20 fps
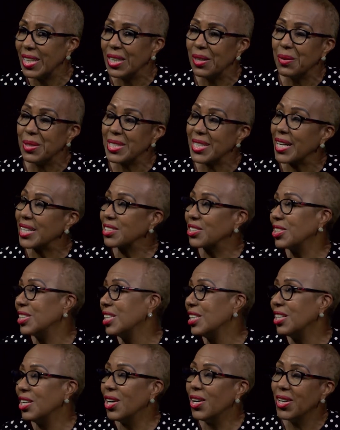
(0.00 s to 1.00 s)
It was
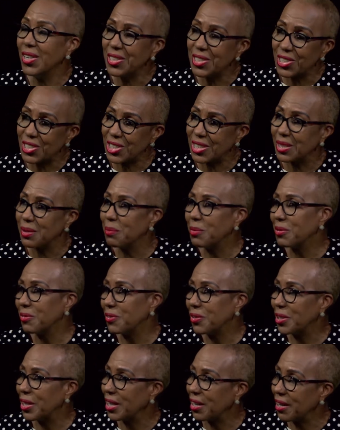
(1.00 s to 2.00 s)
actually launched
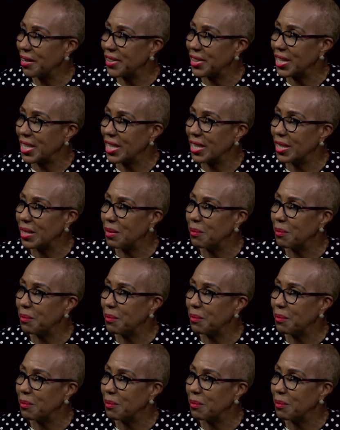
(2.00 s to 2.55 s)
before I got there.